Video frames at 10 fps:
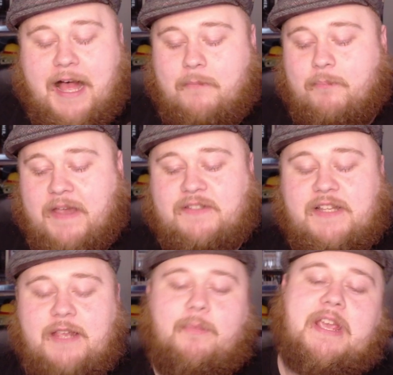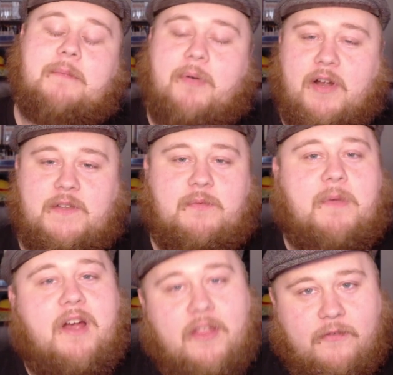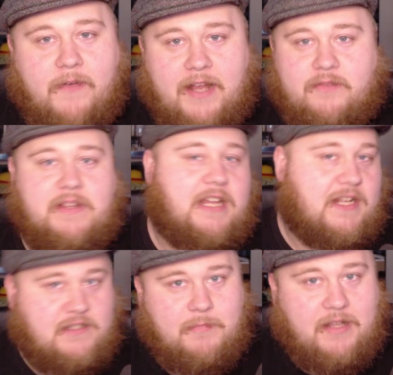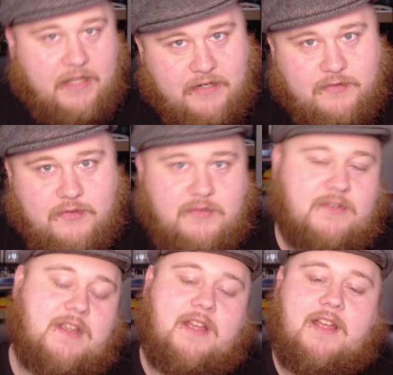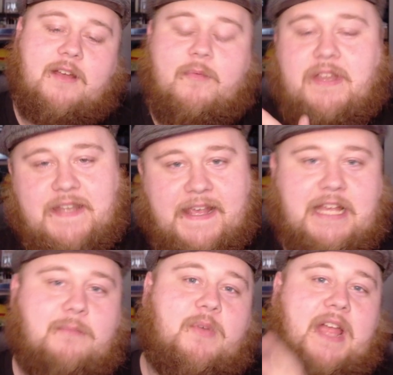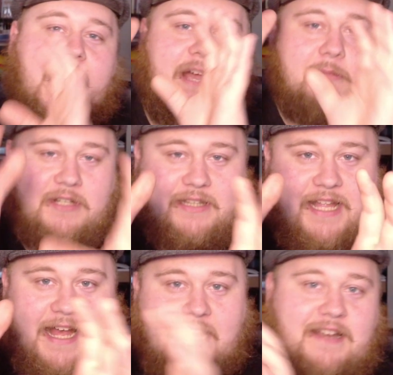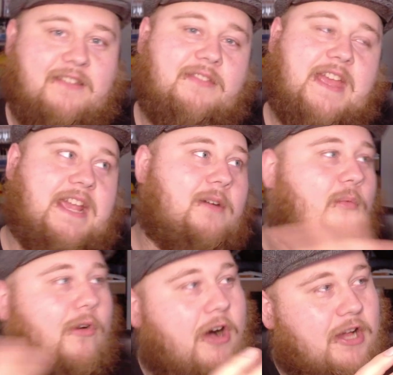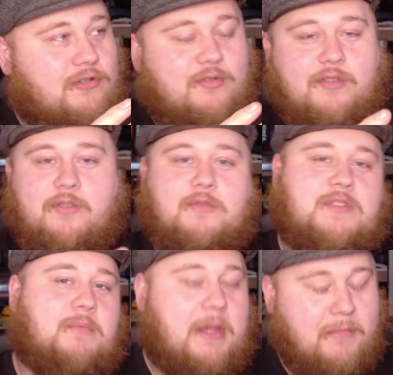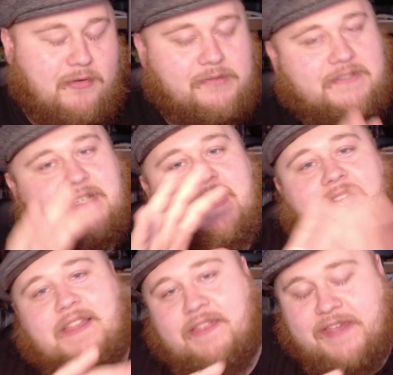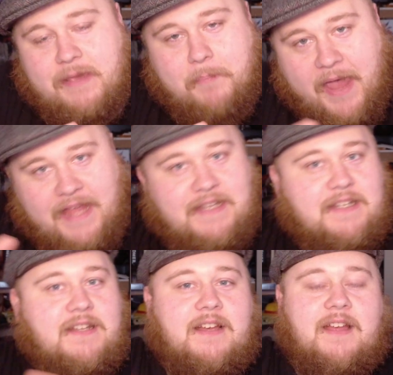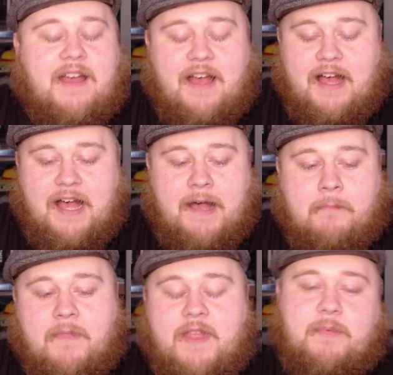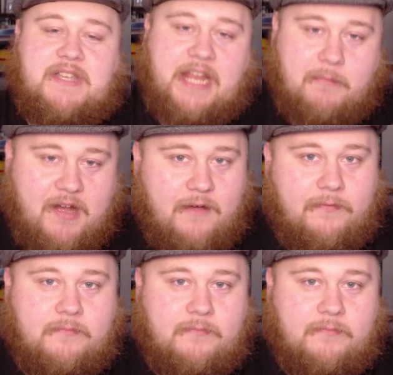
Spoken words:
basically we get parts from our other factory that cuts them out of lasers. We take them, we hang them on a line, they get washed through some chemicals, then they get painted, then we take them off.